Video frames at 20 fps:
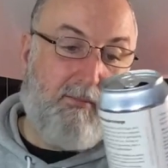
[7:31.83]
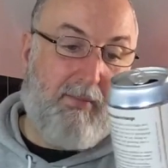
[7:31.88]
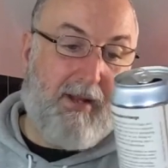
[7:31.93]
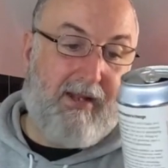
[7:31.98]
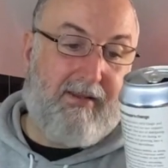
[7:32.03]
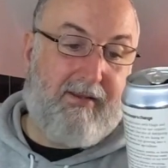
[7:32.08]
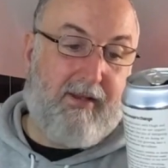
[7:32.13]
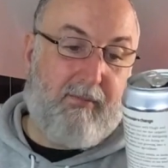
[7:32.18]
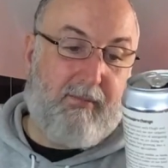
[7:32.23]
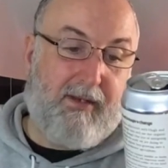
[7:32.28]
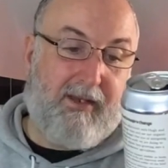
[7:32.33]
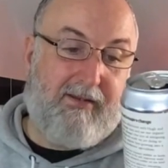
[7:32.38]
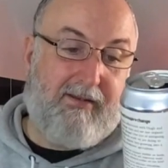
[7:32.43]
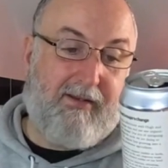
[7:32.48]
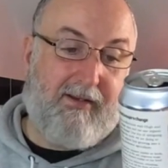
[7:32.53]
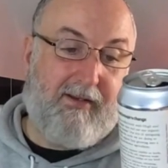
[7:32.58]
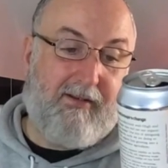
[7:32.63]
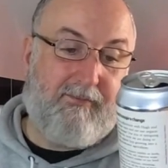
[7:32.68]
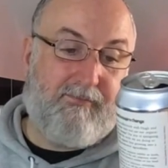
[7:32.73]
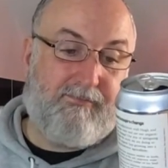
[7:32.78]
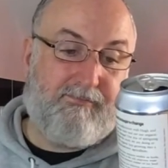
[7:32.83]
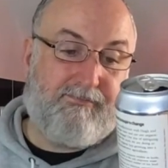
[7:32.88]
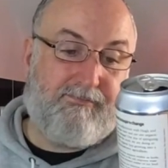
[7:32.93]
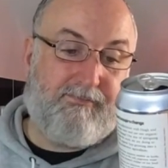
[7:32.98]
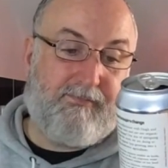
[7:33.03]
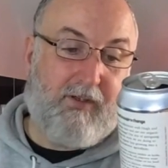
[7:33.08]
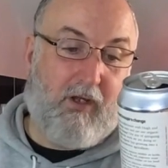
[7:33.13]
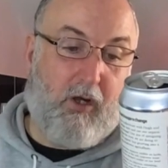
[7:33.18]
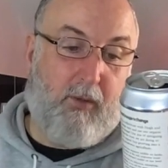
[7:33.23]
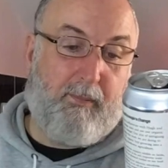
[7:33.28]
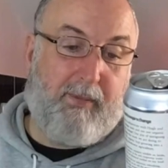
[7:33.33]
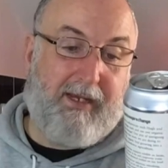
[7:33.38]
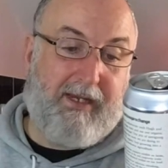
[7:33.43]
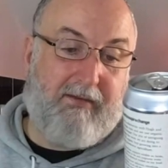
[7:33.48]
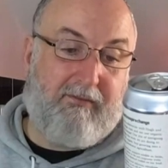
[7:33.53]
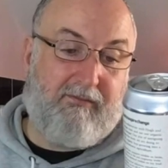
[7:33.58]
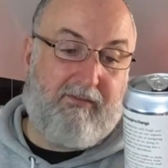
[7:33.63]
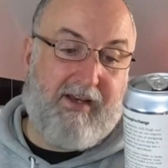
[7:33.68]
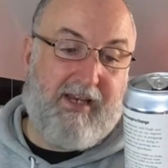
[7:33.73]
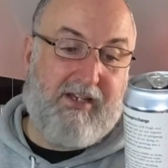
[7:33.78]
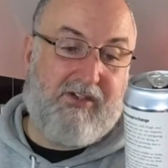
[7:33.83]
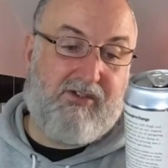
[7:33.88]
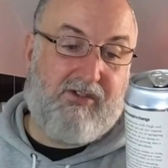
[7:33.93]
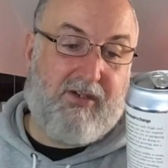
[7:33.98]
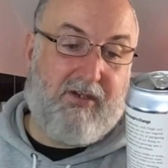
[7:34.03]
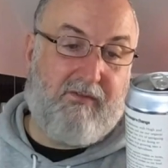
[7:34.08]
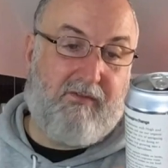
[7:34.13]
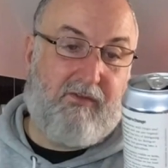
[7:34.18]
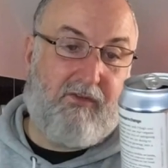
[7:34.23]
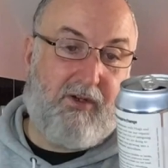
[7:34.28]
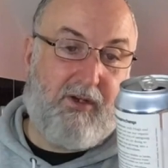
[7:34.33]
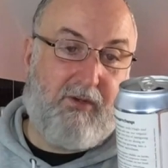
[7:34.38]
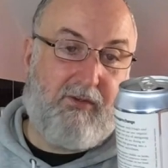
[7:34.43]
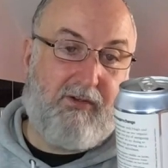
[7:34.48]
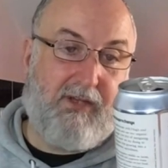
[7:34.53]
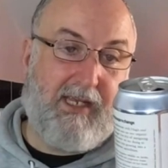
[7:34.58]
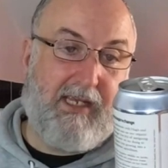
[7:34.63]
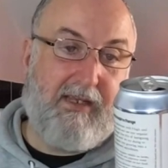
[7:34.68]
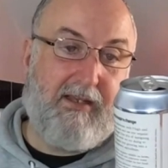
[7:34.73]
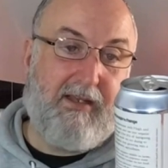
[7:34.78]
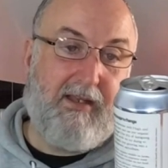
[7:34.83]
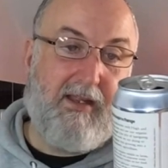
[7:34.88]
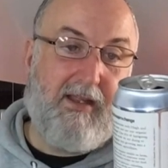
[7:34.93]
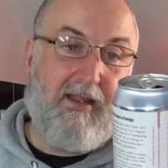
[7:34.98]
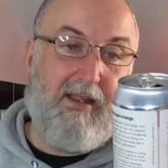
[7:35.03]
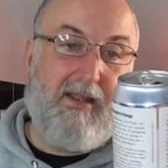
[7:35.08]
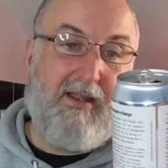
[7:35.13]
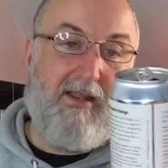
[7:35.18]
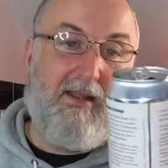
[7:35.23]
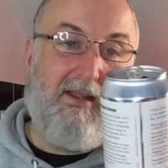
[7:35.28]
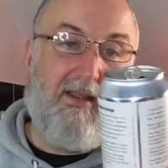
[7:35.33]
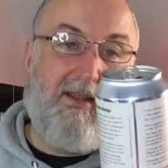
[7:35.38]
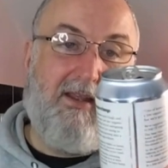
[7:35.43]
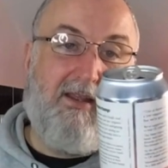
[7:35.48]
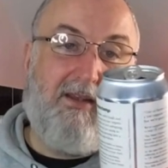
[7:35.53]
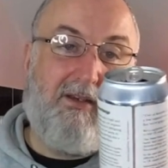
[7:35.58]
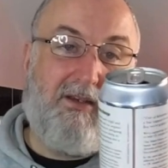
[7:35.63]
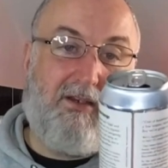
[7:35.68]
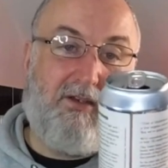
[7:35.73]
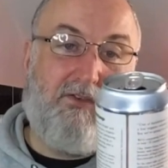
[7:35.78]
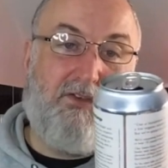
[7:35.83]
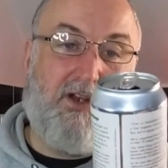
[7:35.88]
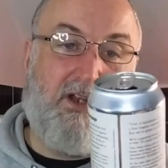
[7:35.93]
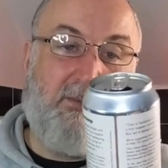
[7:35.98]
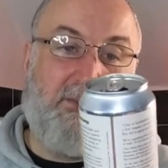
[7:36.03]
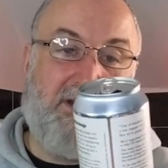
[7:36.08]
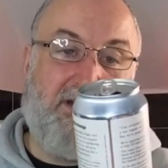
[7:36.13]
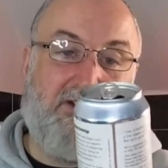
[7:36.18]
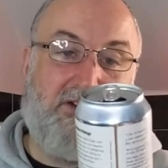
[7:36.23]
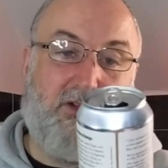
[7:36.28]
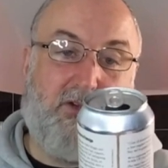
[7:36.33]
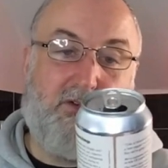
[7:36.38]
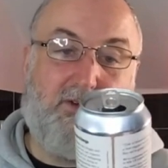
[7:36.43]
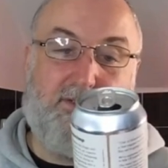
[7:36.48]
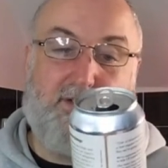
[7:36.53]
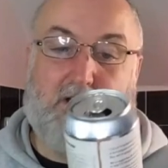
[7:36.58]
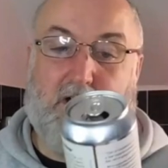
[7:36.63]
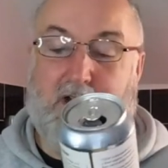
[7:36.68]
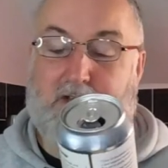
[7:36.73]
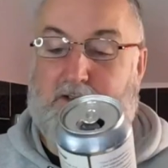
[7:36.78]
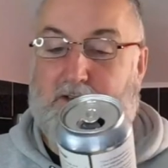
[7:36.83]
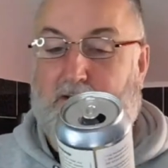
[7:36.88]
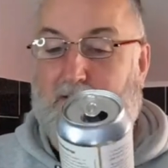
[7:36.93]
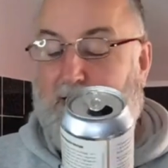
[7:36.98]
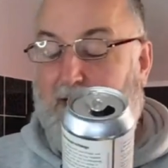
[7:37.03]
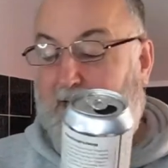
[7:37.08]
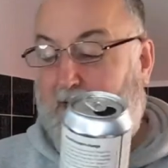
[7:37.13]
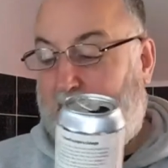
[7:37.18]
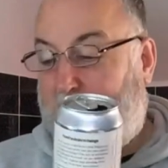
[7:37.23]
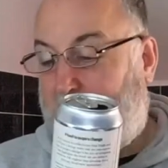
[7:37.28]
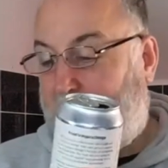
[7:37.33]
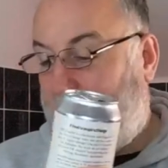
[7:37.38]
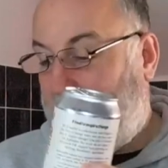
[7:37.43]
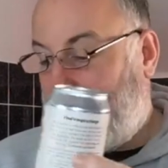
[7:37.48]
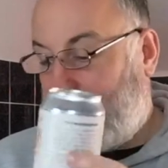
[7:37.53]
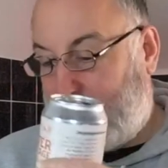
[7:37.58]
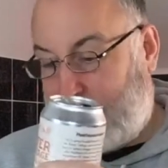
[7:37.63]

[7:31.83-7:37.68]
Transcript: Better, bitter, hoppy, rich, and fruity. You feeling with sort of a Cottage Organic?